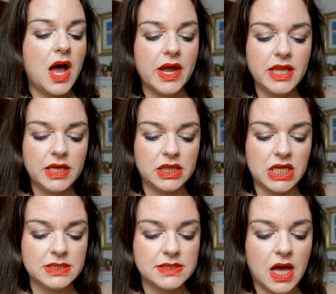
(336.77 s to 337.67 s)
I like
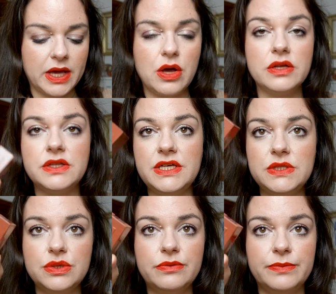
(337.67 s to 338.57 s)
these. I got these
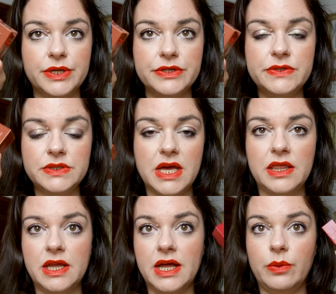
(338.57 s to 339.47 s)
two first
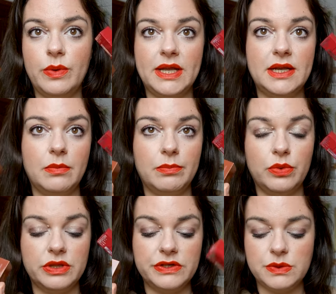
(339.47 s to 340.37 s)
and then I went and
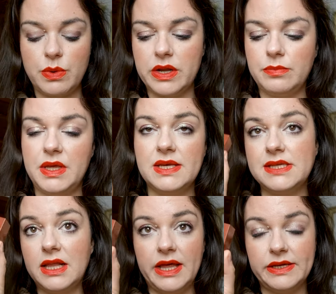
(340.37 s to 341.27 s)
bought this one because
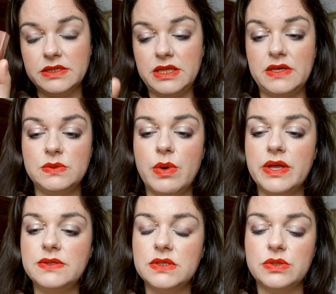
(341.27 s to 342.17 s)
I liked these ones.